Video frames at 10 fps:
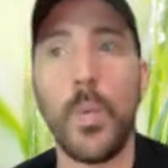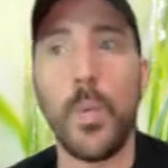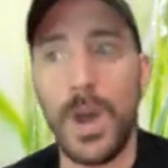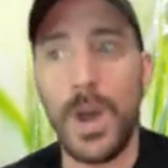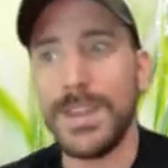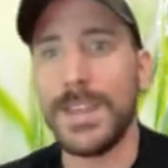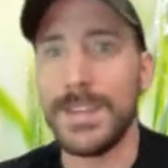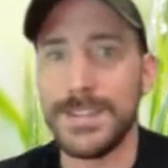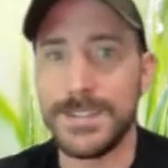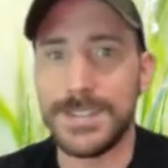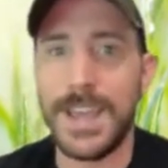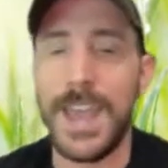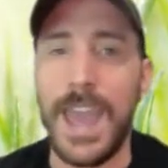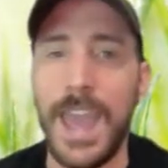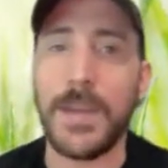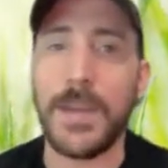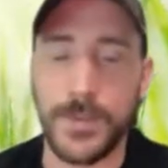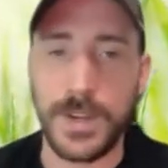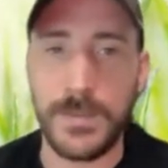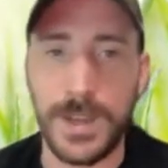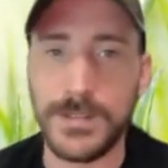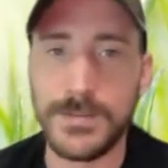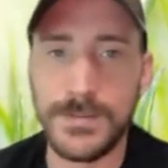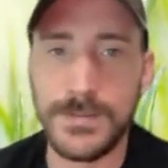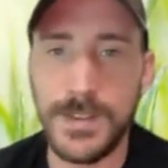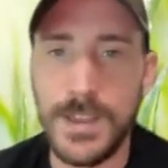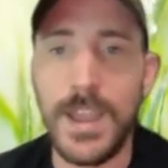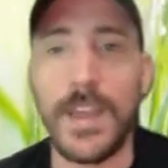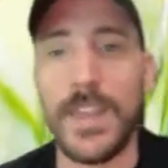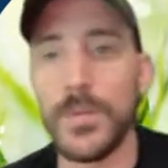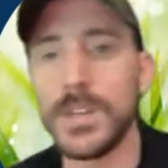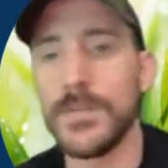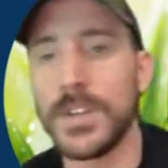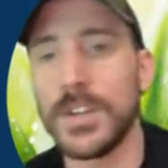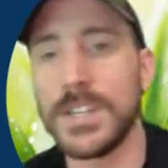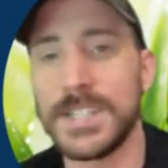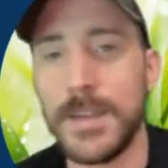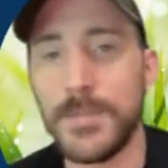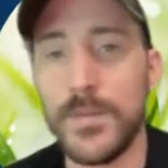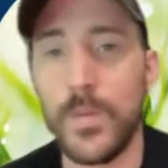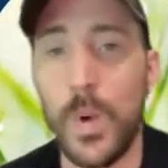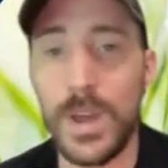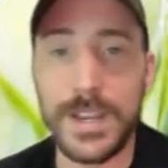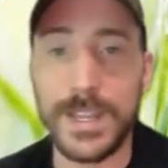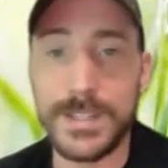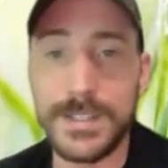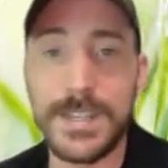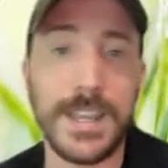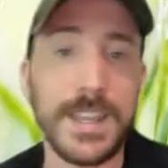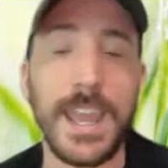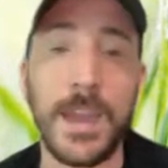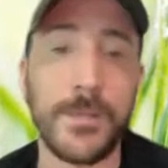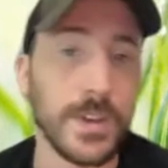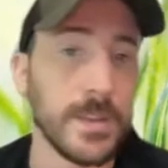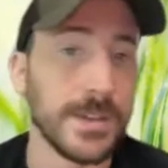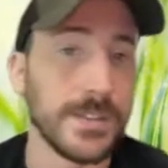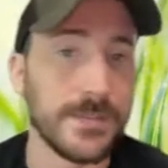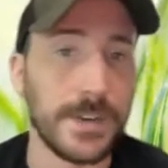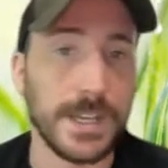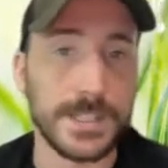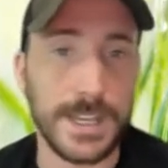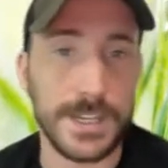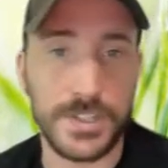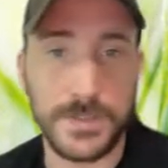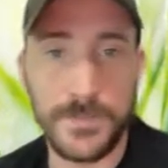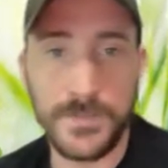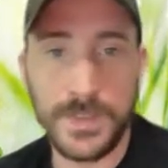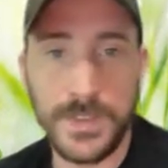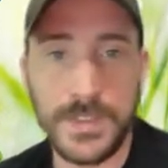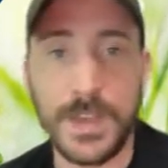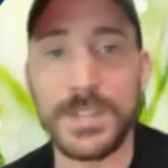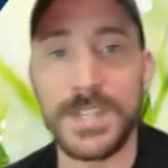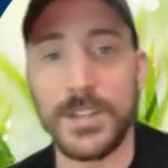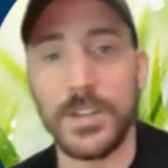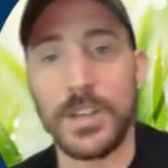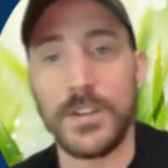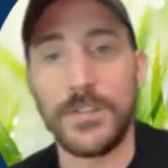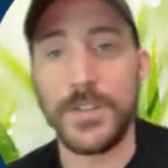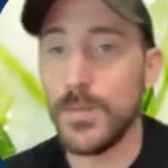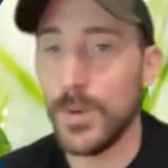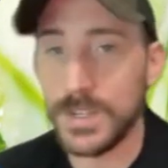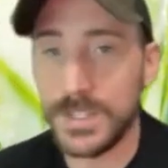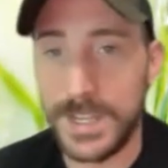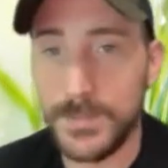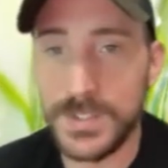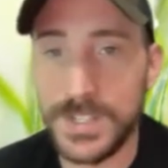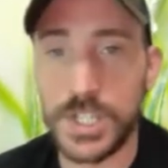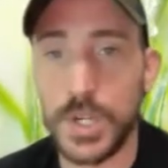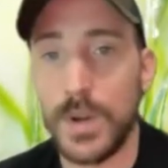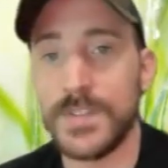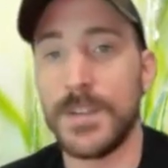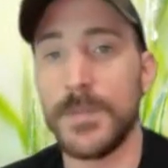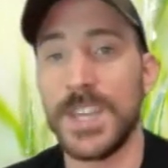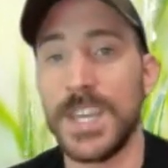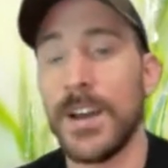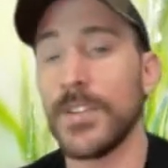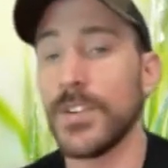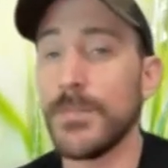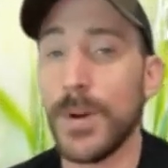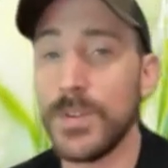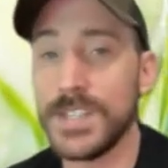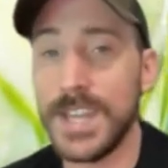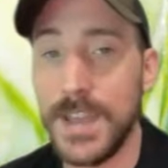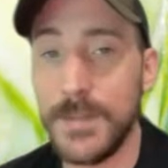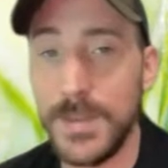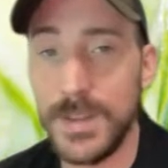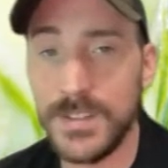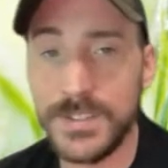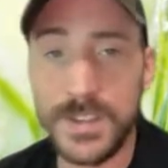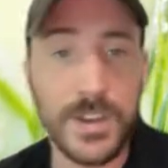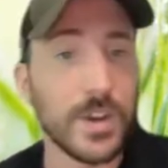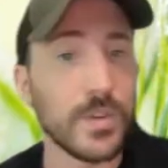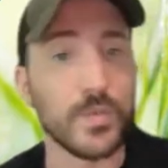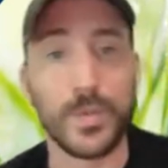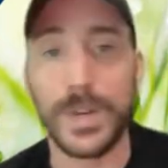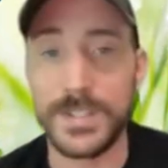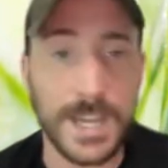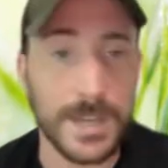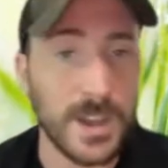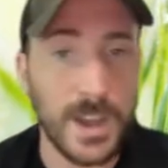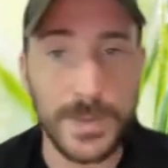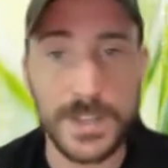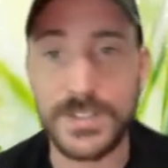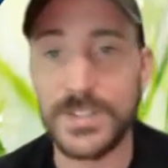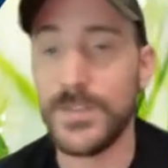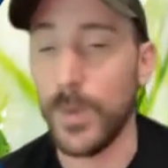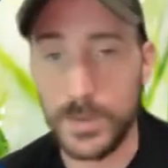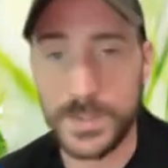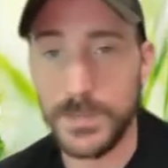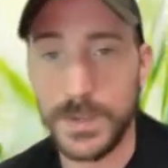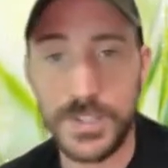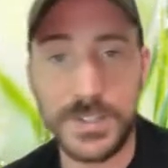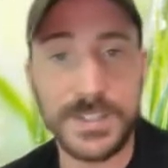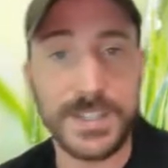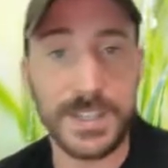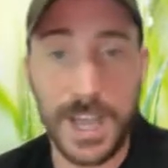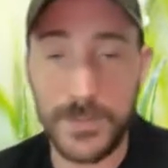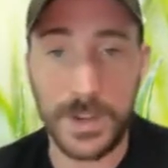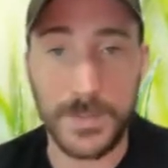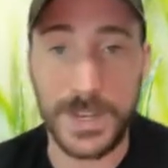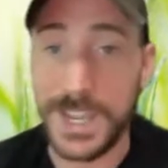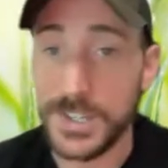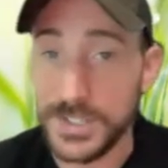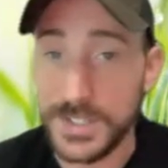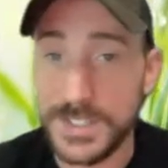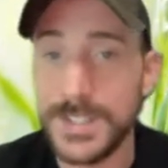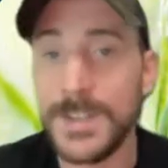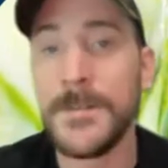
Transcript: what is AMP for email? And then we'll give a good example of what it is in the AMP for email defined section. Then we'll take a look at a few more examples that show off some of the other components to AMP emails, real-time comments, form submissions, and live recommendations.